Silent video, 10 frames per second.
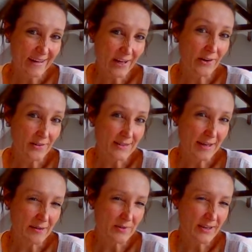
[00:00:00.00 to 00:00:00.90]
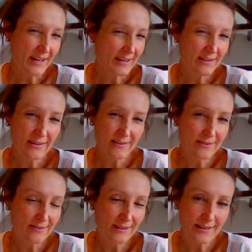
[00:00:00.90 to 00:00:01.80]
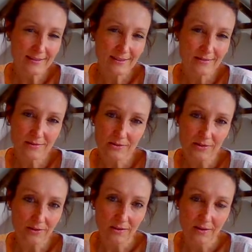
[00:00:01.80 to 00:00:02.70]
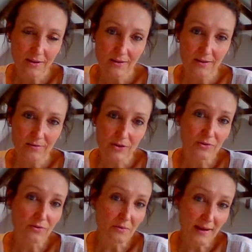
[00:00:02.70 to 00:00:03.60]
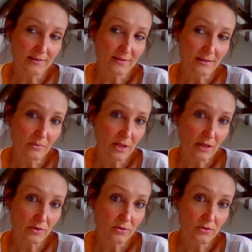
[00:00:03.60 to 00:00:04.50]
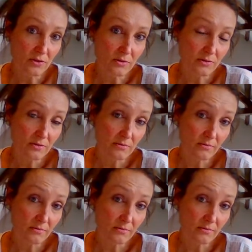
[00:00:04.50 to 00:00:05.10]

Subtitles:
A lot of the time, you kind of know, your gut tells you when you're around somebody who's not